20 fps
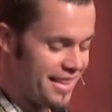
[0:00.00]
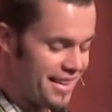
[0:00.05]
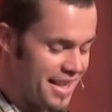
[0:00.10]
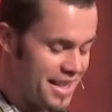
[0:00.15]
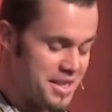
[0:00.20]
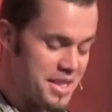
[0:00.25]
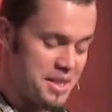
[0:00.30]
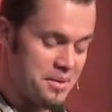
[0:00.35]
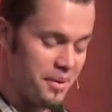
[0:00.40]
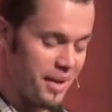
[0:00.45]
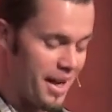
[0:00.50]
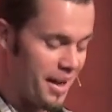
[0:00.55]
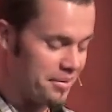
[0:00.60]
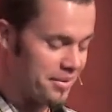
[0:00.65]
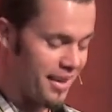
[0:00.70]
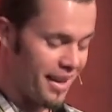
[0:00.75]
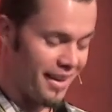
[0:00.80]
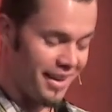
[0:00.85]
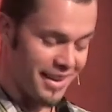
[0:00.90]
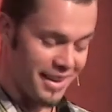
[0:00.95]
This is what I'm
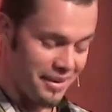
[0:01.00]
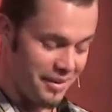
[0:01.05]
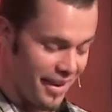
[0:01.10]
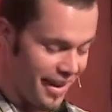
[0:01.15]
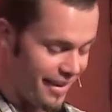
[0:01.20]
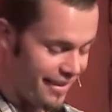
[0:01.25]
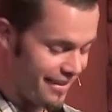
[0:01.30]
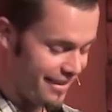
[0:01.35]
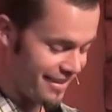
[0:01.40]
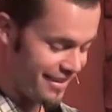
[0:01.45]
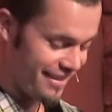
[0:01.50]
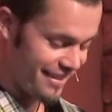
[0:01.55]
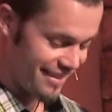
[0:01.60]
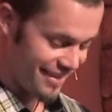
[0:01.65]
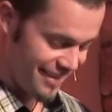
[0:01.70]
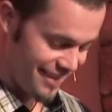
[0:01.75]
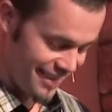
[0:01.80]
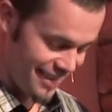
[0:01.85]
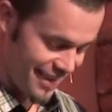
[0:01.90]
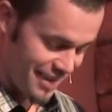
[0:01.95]
talking about.
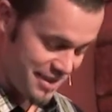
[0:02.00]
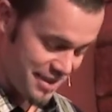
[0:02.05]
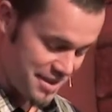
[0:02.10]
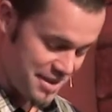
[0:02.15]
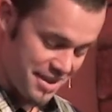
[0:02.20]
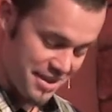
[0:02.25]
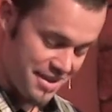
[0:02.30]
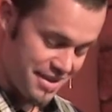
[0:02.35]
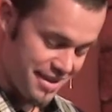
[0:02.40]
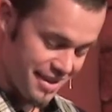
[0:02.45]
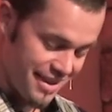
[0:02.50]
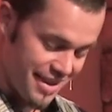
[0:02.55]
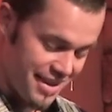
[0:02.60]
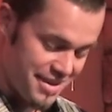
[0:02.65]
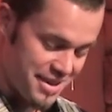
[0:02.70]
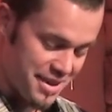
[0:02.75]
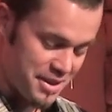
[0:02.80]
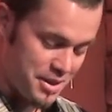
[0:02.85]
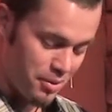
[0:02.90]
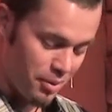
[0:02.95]
This is just,
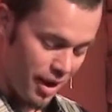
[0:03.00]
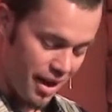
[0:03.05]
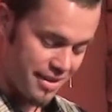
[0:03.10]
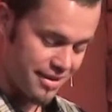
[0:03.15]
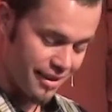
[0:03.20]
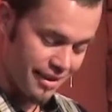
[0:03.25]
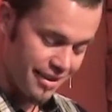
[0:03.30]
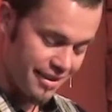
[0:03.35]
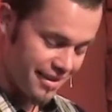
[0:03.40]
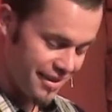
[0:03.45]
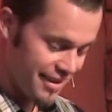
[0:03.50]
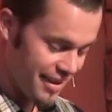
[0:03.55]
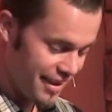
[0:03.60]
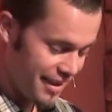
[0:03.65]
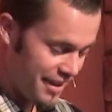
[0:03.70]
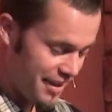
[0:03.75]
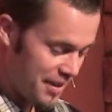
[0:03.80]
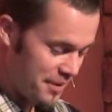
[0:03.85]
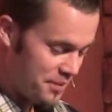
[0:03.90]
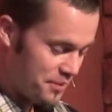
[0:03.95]
this is crazy.
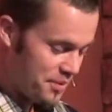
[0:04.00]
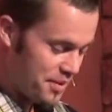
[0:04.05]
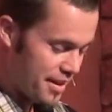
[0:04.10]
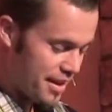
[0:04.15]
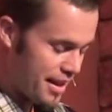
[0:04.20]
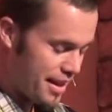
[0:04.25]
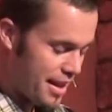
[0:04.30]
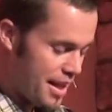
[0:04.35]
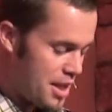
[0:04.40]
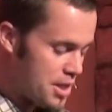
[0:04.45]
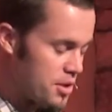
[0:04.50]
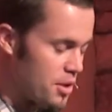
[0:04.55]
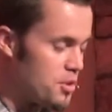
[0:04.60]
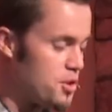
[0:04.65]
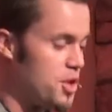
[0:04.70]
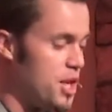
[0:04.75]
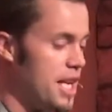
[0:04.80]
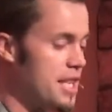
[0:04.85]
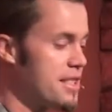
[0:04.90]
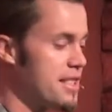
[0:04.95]
So
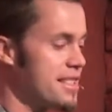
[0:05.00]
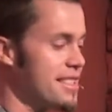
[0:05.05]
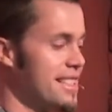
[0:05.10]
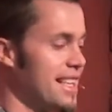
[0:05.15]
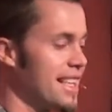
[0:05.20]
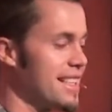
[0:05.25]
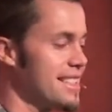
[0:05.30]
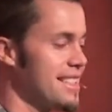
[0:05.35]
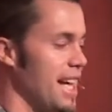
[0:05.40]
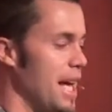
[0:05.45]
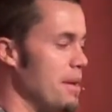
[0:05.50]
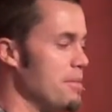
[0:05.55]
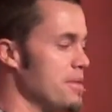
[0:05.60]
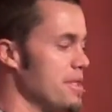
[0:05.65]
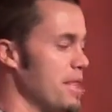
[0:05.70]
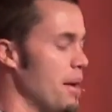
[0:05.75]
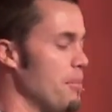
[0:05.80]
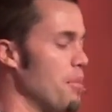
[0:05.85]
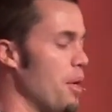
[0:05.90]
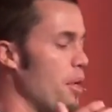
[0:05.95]
Jesus nicknames
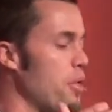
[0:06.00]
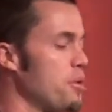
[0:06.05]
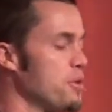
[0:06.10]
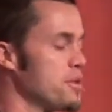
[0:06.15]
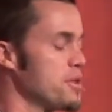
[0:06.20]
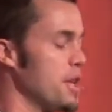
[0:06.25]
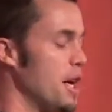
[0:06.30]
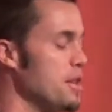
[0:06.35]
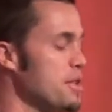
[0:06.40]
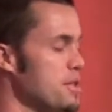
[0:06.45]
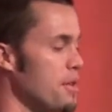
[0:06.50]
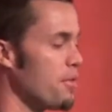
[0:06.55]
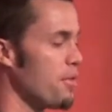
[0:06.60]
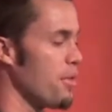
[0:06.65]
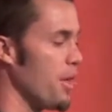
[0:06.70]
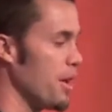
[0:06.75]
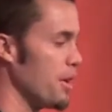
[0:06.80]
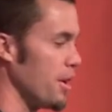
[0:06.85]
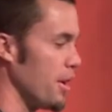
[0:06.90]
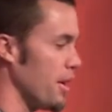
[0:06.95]
them the sons of
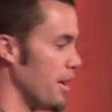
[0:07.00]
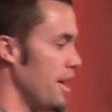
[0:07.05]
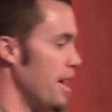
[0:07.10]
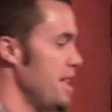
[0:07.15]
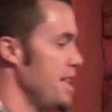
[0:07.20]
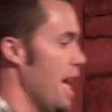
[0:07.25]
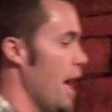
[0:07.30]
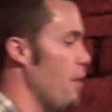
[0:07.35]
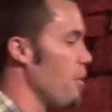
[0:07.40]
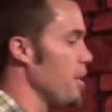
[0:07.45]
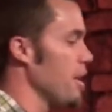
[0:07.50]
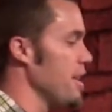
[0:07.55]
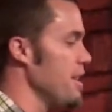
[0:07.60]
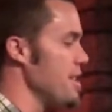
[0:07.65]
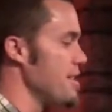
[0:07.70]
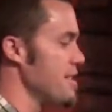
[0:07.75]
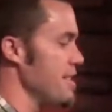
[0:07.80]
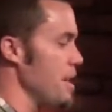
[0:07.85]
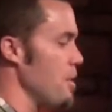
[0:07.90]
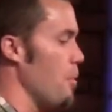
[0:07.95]
thunder. Now we're going
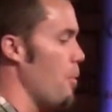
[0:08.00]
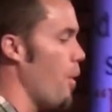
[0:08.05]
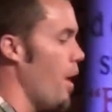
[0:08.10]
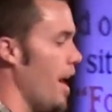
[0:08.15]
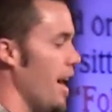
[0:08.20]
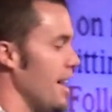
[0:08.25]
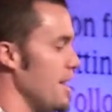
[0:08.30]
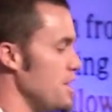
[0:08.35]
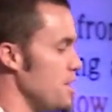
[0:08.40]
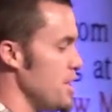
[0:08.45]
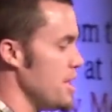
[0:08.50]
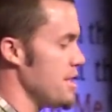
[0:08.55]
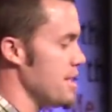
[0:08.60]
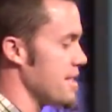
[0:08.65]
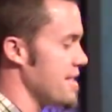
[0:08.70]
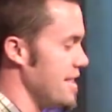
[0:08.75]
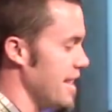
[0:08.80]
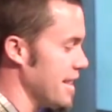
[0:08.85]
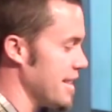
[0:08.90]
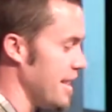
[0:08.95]
to see why
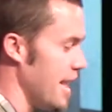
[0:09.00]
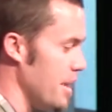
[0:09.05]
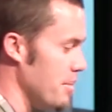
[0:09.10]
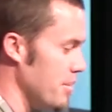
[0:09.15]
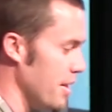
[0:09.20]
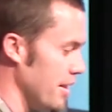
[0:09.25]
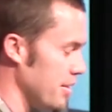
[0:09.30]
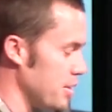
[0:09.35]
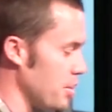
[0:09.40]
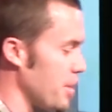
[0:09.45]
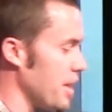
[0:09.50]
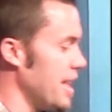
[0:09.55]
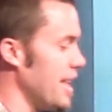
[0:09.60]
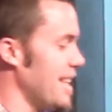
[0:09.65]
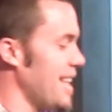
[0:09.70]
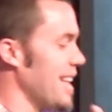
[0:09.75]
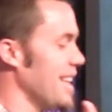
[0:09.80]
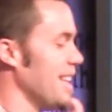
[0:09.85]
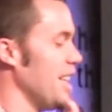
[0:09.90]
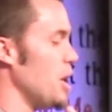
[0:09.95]
Jesus nicknamed this. So we're going to
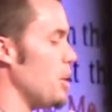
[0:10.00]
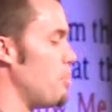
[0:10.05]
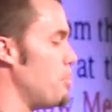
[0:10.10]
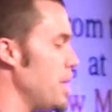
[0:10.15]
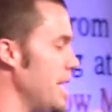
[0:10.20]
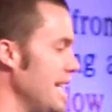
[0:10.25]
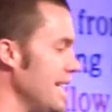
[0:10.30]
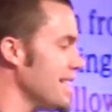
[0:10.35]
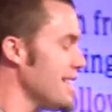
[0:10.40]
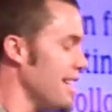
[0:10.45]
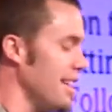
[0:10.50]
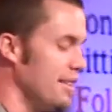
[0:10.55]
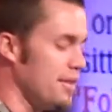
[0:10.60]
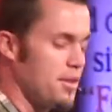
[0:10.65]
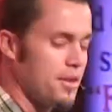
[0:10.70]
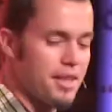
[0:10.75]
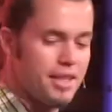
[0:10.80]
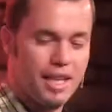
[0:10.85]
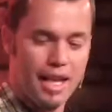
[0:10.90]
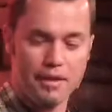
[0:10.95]
get a little peek
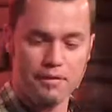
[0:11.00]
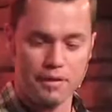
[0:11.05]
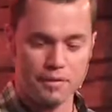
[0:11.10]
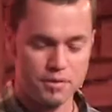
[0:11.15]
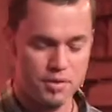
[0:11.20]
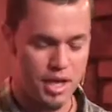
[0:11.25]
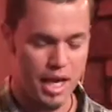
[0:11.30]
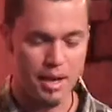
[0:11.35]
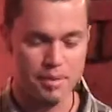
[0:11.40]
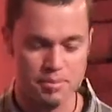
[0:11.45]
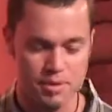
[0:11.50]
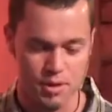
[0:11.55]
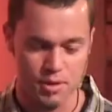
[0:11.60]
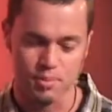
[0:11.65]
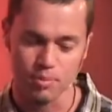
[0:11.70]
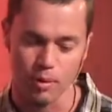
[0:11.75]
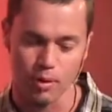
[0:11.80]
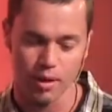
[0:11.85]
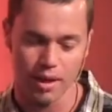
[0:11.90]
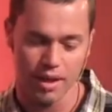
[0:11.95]
into the life of James
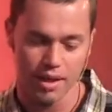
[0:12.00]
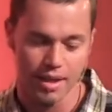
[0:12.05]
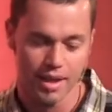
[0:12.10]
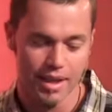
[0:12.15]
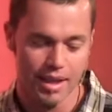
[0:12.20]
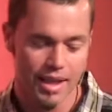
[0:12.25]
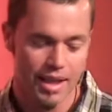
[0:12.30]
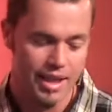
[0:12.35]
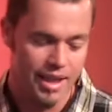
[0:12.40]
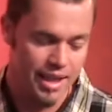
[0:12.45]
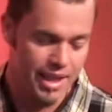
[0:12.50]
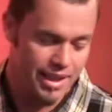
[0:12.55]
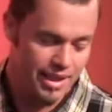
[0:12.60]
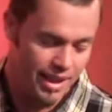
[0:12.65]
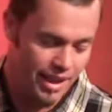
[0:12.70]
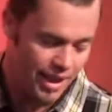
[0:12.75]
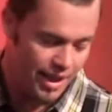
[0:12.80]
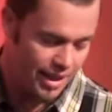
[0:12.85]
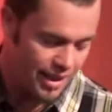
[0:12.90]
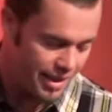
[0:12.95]
this morning
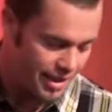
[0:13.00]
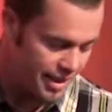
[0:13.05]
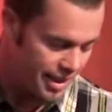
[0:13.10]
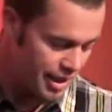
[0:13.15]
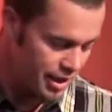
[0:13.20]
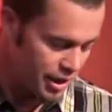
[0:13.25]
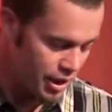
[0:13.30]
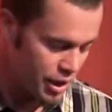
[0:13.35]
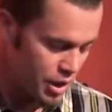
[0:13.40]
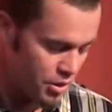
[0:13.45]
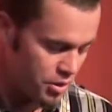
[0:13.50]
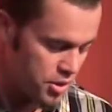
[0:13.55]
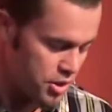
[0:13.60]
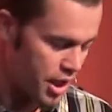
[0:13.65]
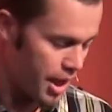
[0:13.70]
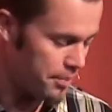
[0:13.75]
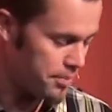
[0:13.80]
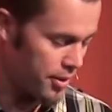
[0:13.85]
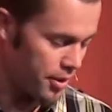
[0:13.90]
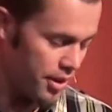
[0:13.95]
in, uh, in Luke
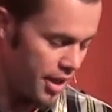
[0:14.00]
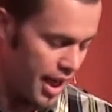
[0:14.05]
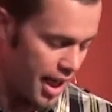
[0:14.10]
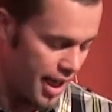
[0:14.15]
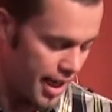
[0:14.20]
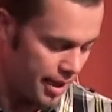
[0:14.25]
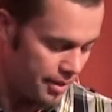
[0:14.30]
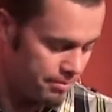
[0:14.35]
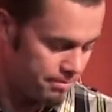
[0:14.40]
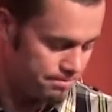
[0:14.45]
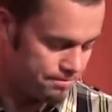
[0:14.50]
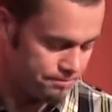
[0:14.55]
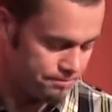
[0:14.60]
chapter 9,